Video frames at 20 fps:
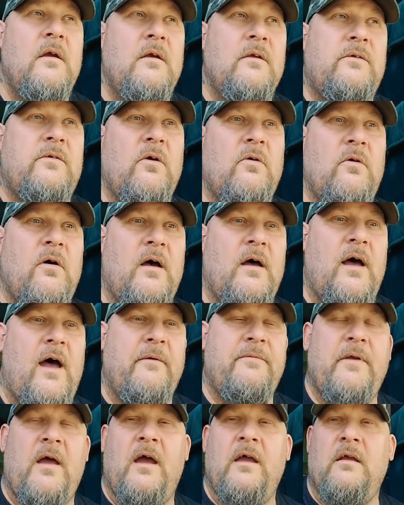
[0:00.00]
So
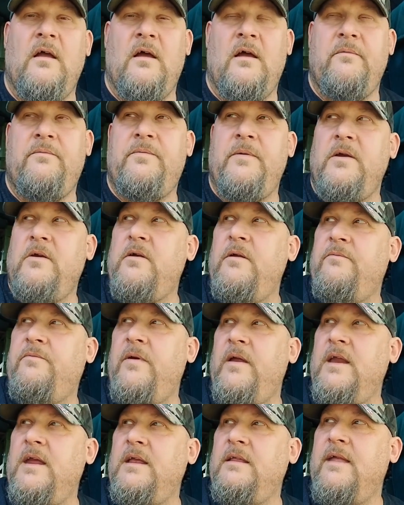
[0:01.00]
I figured it
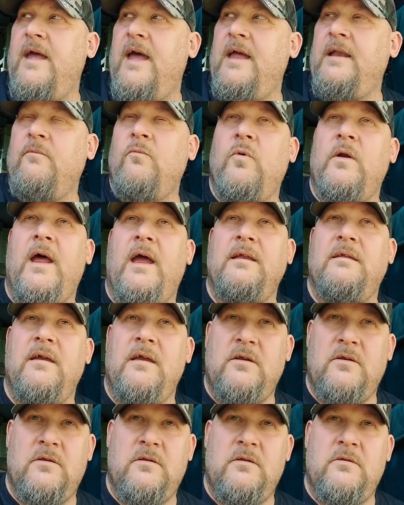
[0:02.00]
fitting that when I
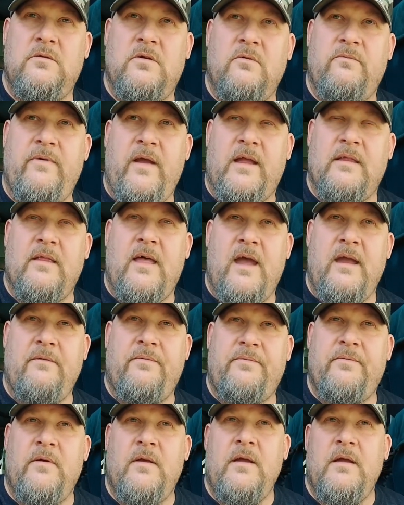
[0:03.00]
did do van
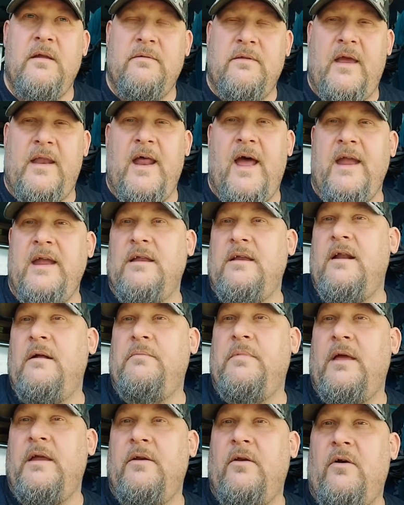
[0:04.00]
life, that I ended
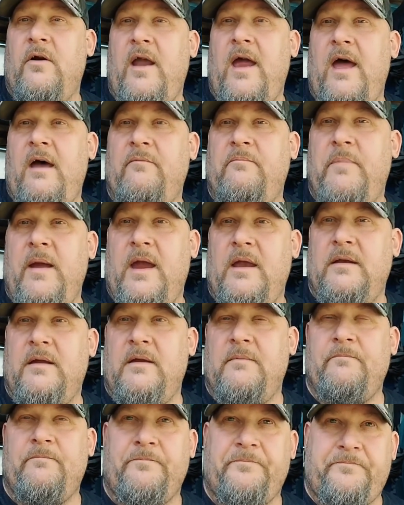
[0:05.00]
up letting her have
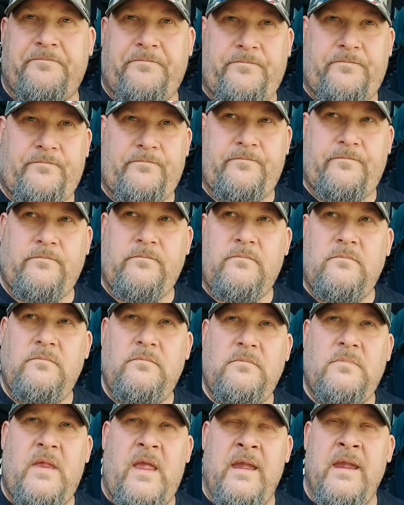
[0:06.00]
Bandit.
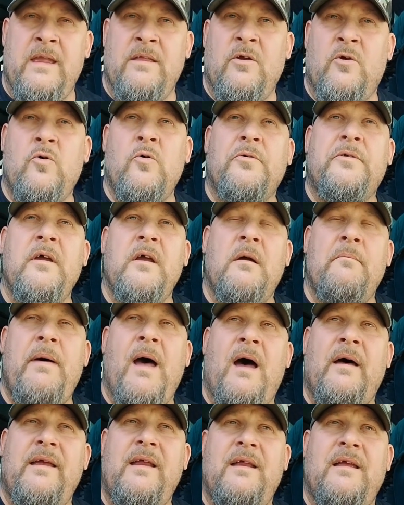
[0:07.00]
And the cool thing
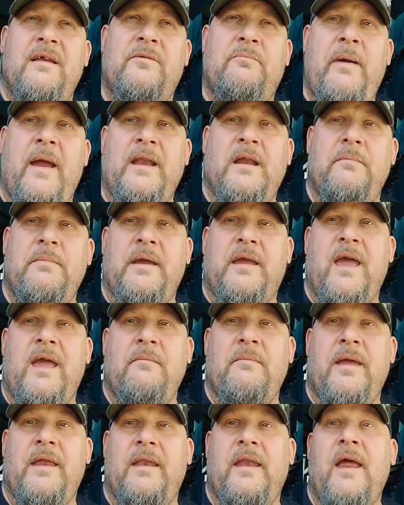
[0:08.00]
about it is Bandit
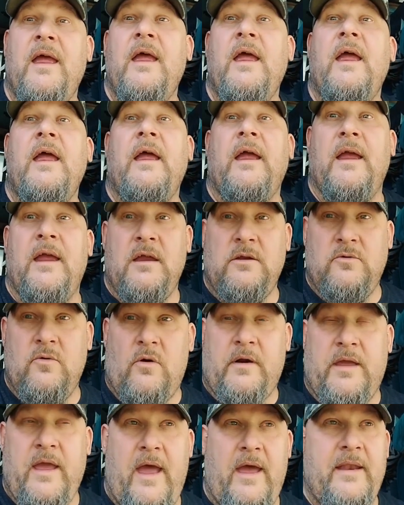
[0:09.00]
became an
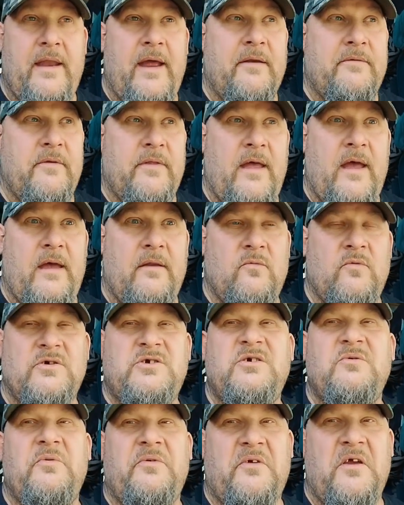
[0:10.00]
indoor cat after that,
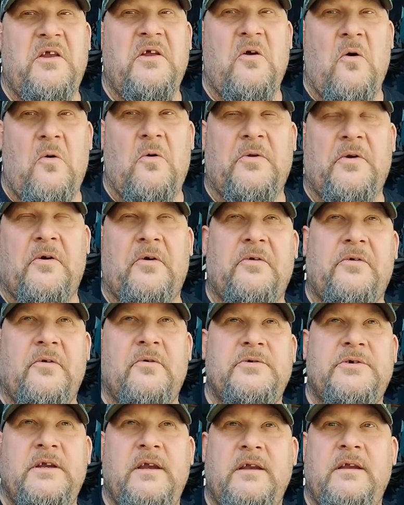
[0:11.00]
which she was getting older,
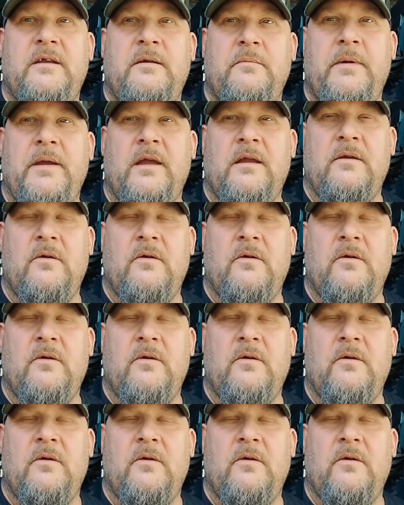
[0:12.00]
so she needed to be